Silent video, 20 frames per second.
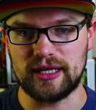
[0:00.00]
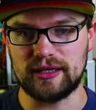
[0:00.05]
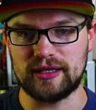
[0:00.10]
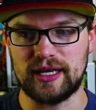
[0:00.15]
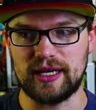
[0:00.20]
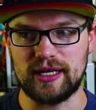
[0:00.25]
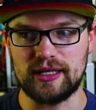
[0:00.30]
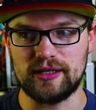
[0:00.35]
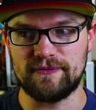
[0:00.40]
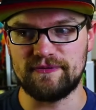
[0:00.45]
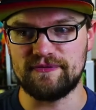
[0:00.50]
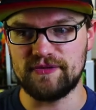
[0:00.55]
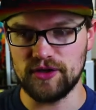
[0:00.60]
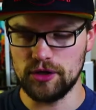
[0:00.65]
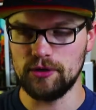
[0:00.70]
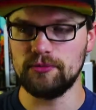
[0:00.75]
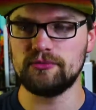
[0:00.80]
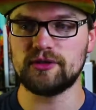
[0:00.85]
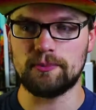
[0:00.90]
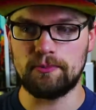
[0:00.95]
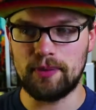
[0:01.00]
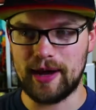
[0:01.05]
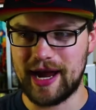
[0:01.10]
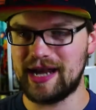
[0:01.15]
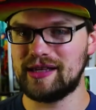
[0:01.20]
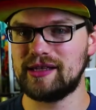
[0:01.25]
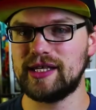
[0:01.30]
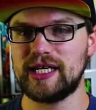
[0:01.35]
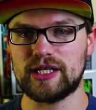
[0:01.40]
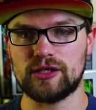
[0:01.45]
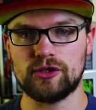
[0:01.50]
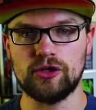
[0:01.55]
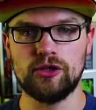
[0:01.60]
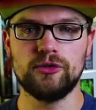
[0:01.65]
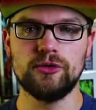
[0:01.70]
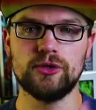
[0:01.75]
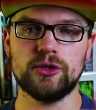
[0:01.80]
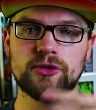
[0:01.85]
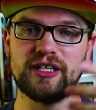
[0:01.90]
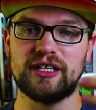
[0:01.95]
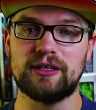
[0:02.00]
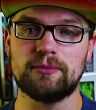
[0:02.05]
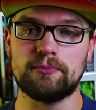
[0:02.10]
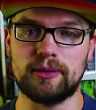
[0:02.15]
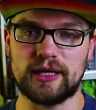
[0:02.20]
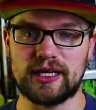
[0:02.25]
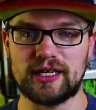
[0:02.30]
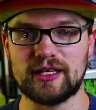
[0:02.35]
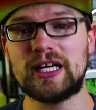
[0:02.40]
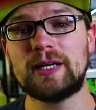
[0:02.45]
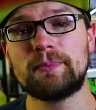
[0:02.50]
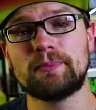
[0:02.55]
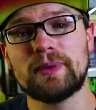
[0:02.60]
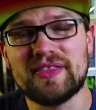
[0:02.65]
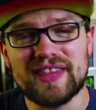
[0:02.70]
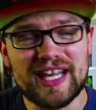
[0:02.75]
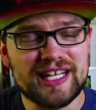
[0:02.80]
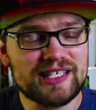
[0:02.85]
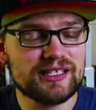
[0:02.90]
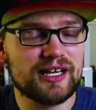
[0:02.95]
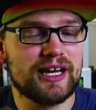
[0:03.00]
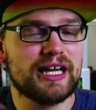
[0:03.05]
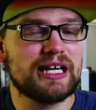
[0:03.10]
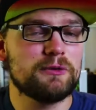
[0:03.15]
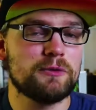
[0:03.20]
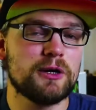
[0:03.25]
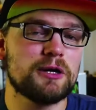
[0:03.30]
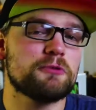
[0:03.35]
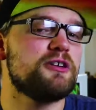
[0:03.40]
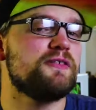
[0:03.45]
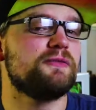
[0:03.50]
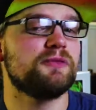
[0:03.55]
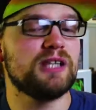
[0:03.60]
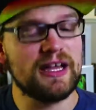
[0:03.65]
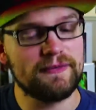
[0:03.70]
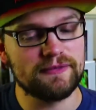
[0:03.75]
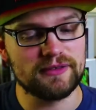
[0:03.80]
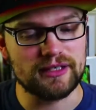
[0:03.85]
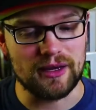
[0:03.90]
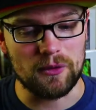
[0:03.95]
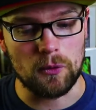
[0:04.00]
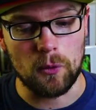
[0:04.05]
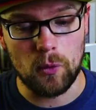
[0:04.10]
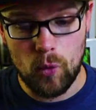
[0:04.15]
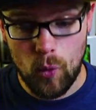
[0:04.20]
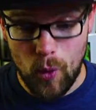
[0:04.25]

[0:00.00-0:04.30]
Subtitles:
They filmed a pilot and Hulu didn't pick it up, and that's kind of where we've left it.